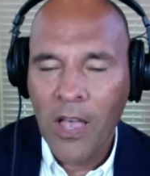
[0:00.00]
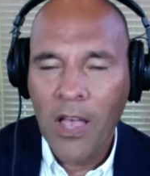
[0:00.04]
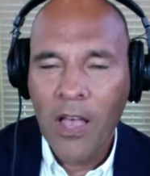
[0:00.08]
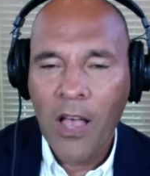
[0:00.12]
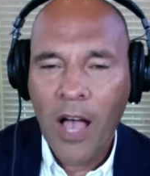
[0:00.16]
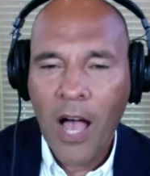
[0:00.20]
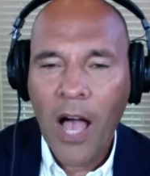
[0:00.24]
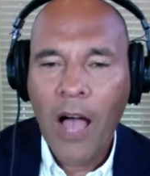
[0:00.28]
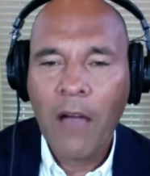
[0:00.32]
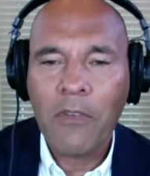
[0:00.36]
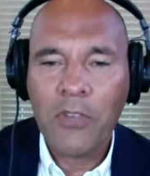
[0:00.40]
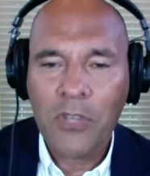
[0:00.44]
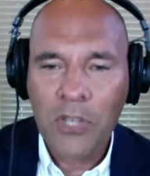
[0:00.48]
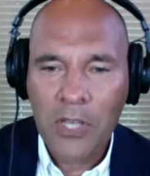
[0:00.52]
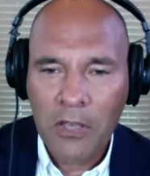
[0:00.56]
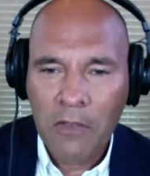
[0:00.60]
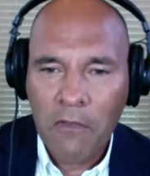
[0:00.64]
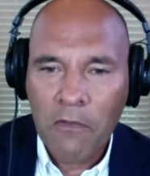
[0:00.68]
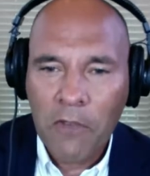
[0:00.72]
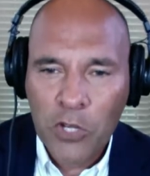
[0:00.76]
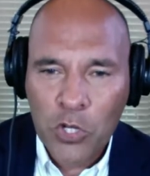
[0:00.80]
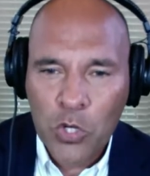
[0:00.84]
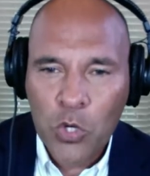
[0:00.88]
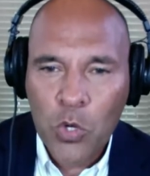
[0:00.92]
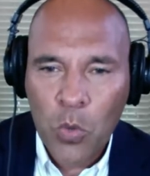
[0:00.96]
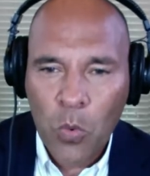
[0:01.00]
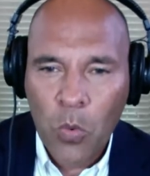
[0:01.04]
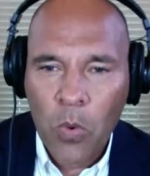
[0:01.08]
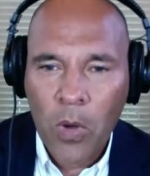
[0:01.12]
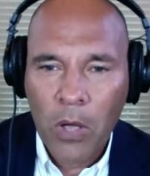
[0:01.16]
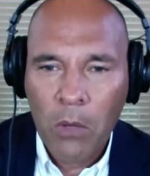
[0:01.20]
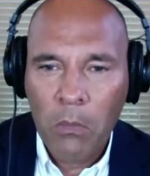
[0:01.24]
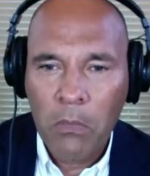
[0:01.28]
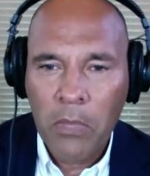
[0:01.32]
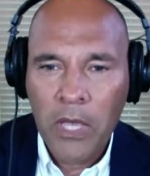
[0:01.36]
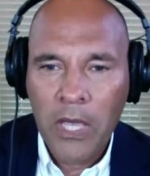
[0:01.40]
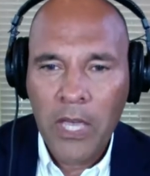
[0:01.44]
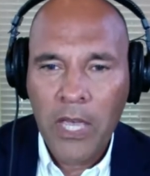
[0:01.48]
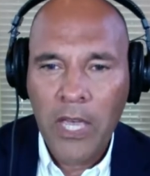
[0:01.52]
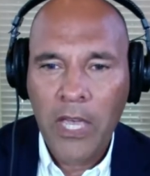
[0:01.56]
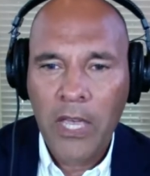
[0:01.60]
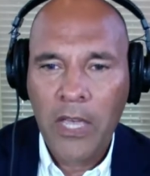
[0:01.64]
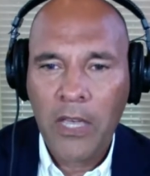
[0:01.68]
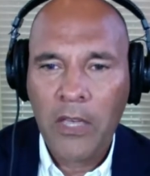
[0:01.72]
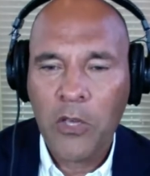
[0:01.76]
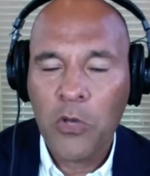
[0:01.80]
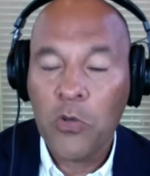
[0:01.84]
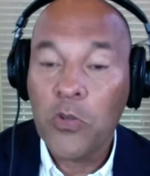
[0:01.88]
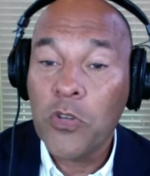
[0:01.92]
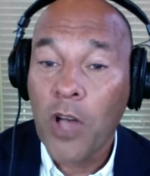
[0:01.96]
obviously the physical
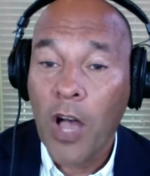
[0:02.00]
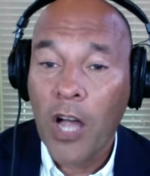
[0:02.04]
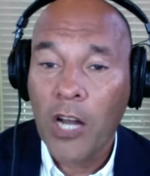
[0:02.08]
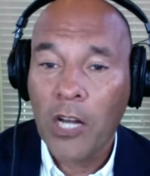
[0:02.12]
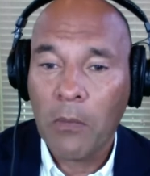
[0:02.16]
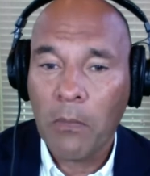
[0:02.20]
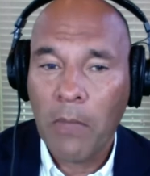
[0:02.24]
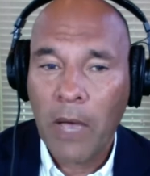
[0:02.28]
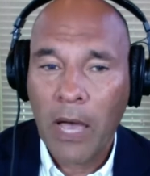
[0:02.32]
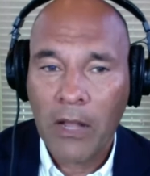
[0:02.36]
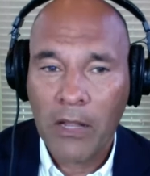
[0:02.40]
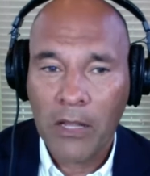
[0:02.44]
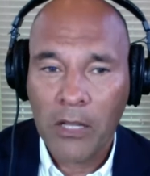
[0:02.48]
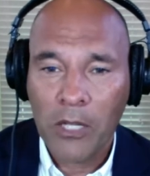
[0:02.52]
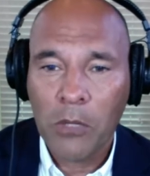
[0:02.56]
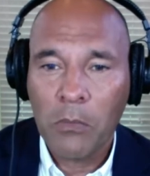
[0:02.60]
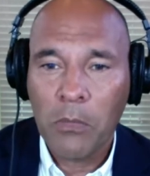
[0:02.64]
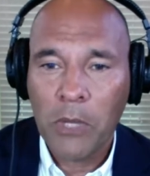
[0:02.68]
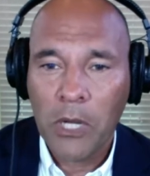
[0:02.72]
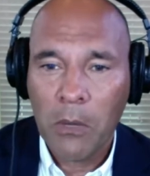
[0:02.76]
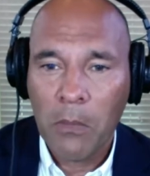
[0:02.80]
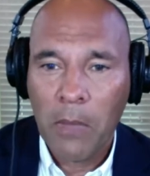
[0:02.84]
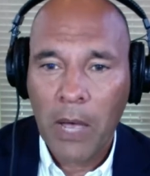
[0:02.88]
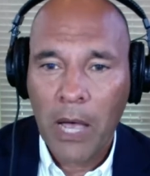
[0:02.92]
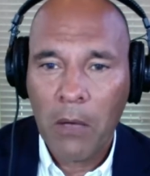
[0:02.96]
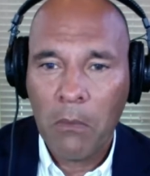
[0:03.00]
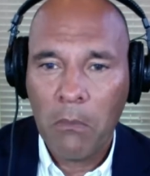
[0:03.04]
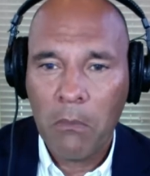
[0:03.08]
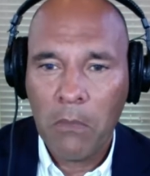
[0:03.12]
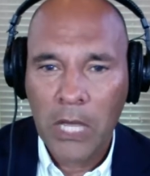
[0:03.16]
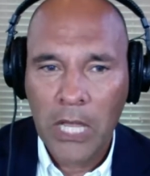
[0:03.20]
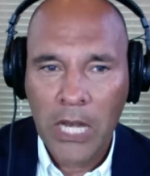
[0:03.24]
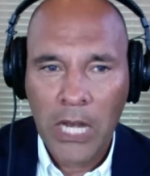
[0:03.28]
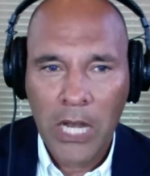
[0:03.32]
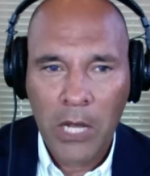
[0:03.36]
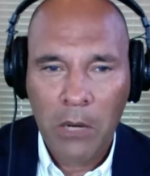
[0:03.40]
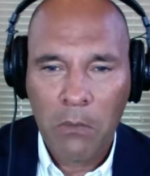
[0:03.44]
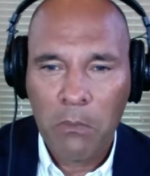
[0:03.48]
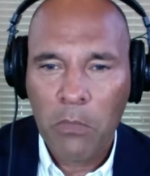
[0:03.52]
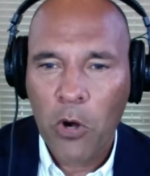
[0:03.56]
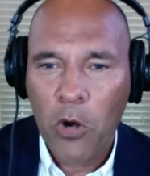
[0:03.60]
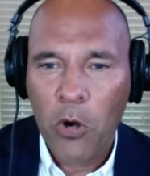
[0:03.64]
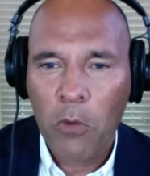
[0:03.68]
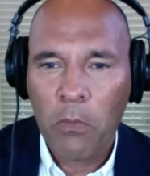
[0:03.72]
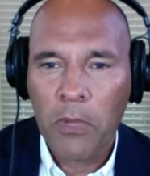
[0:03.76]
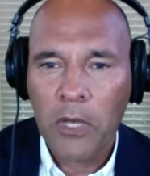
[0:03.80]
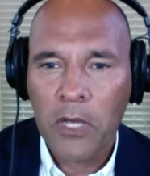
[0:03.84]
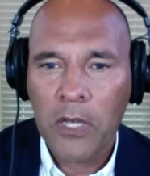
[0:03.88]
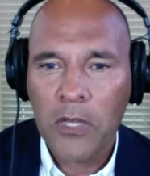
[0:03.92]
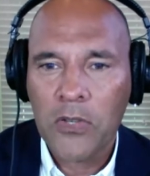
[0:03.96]
well-being. You talked about a little bit about meaning and
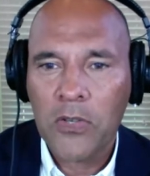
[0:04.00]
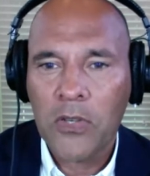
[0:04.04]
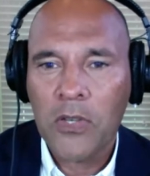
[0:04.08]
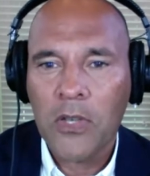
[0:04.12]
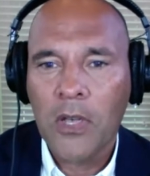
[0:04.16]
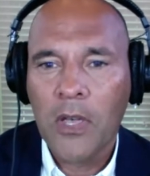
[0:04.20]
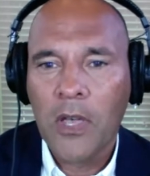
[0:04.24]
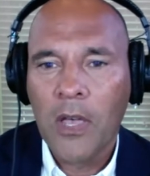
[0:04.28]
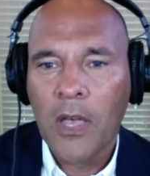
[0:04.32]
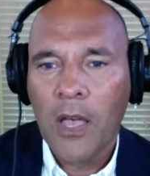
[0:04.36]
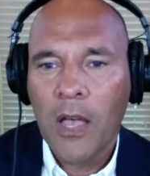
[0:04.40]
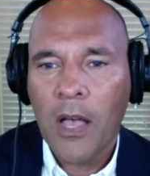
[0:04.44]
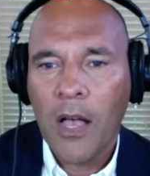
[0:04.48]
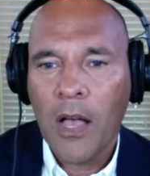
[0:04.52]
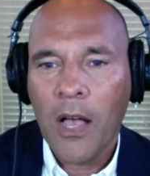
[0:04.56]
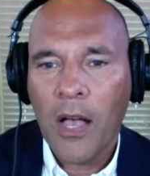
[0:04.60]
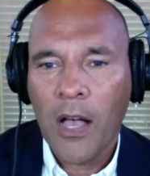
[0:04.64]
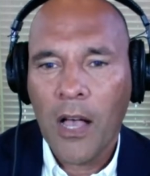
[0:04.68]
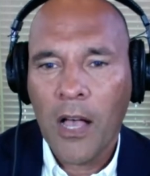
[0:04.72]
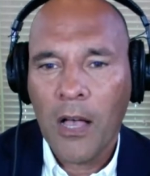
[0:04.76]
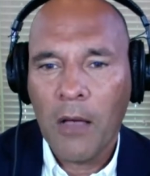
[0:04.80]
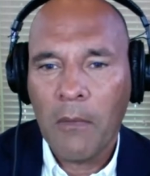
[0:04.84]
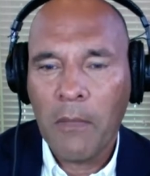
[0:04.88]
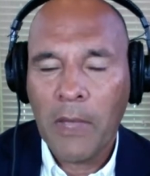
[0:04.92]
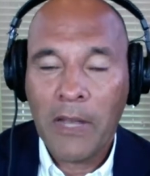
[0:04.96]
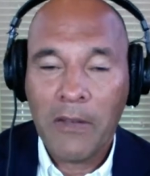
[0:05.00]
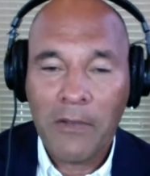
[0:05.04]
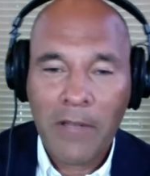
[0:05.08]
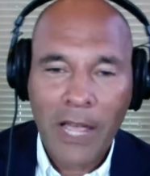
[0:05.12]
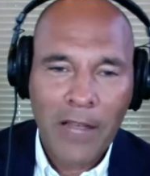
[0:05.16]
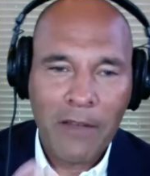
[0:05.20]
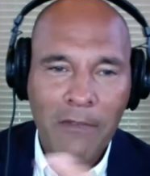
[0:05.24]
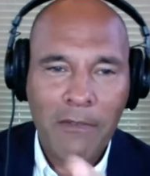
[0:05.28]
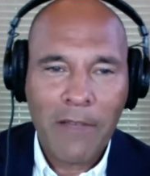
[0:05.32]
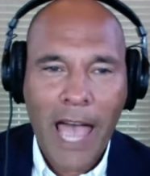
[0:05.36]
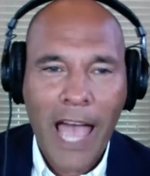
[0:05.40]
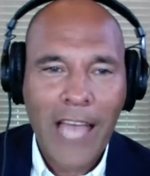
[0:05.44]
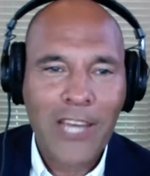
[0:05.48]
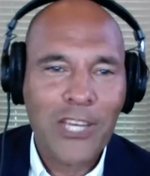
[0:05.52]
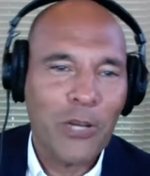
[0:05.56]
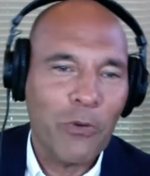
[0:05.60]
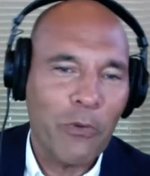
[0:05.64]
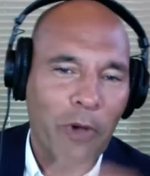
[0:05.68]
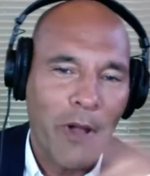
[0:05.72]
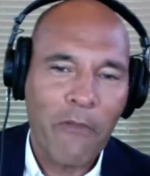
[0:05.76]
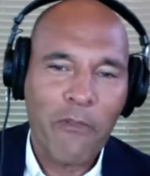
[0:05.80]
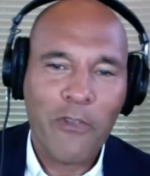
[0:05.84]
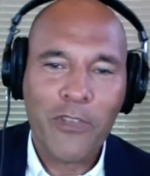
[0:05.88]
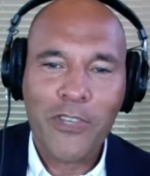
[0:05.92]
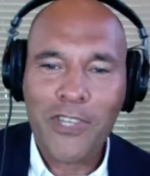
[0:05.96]
purpose, and actually
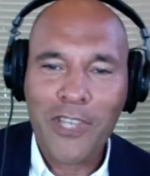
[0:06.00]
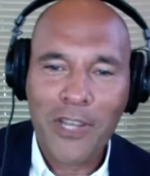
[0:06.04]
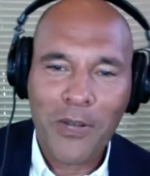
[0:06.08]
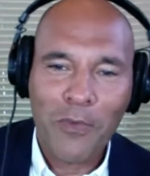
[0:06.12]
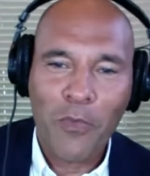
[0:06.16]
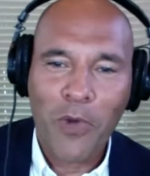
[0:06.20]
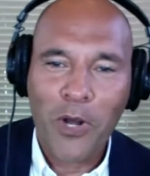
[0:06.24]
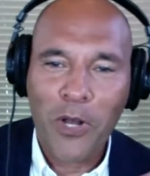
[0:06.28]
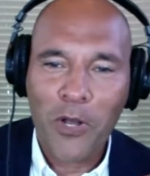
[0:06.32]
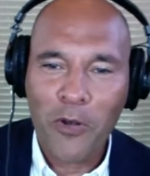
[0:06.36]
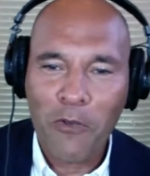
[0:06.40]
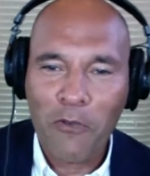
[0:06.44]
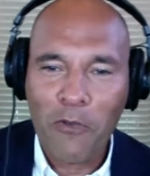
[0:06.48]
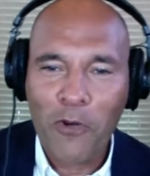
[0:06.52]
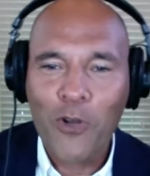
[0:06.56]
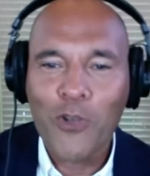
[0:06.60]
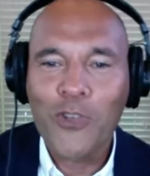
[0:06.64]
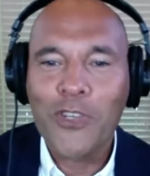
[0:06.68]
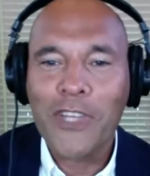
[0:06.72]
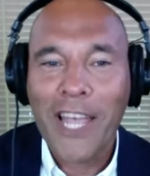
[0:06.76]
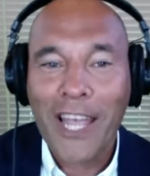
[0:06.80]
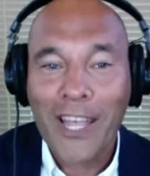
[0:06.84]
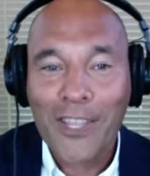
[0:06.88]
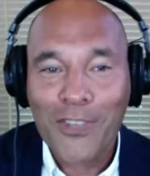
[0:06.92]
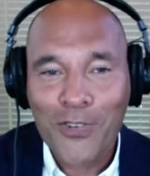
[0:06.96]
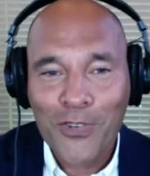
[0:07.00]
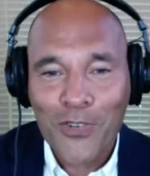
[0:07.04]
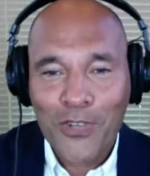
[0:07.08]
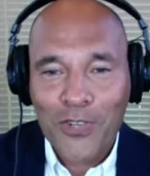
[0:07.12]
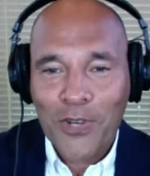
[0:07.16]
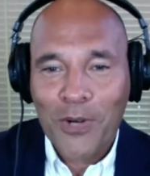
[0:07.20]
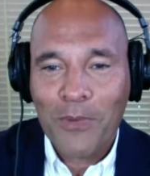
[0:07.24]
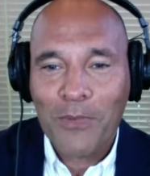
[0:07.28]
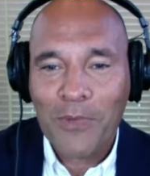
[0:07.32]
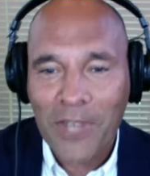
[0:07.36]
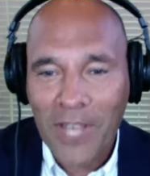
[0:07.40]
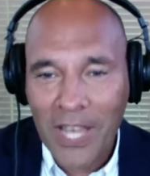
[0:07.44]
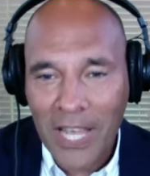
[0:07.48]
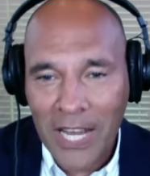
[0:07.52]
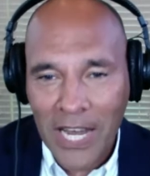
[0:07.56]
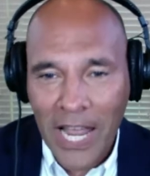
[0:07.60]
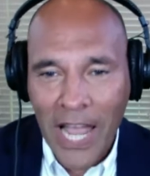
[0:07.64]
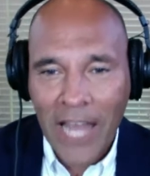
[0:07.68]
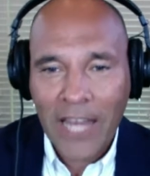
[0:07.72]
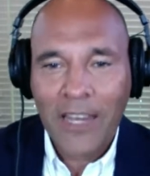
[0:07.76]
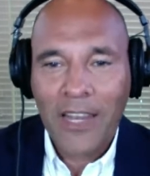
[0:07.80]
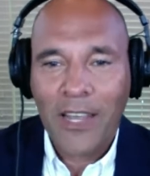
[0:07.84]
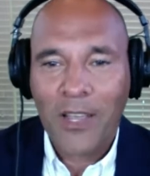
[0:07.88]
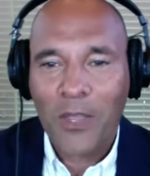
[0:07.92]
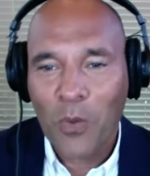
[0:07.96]
referenced it in one of your first answers in terms of
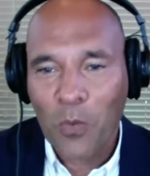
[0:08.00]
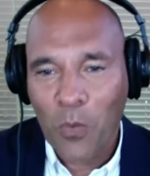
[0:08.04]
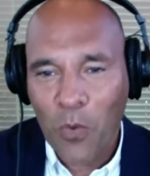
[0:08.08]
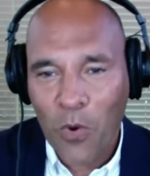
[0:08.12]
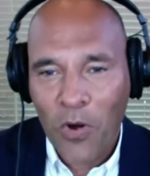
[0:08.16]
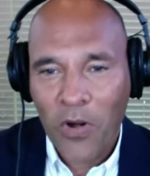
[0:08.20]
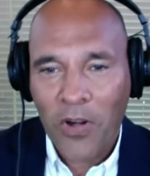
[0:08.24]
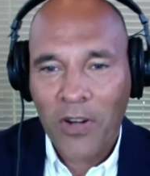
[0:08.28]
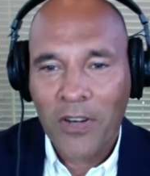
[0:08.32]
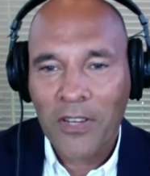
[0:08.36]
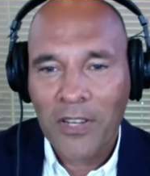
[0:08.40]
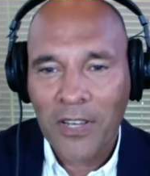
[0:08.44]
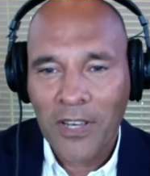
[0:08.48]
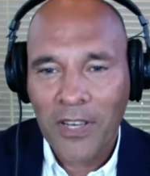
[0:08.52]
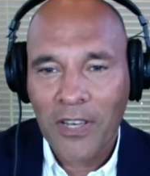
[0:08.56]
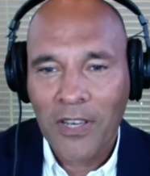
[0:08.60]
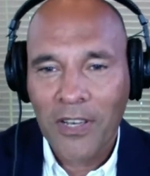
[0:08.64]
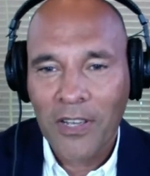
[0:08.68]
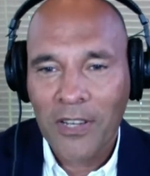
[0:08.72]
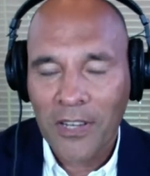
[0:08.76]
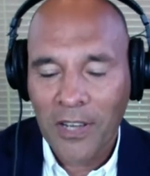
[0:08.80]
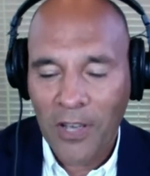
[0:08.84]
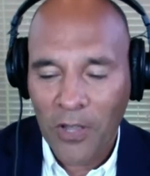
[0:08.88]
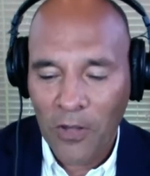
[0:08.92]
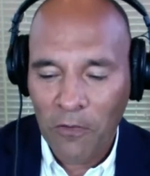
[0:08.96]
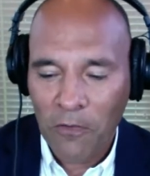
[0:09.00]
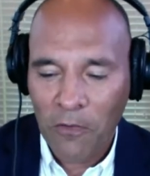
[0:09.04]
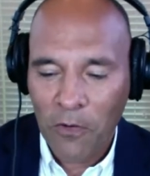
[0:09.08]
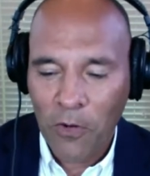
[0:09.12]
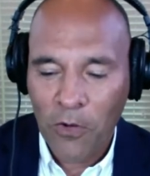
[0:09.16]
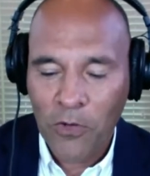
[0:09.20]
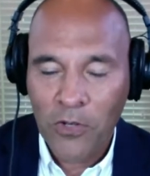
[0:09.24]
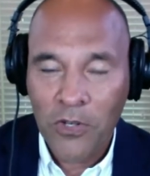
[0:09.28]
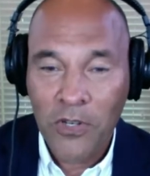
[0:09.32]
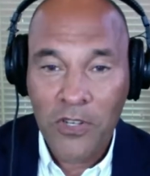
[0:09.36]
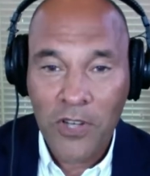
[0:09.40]
connecting the work to other folks.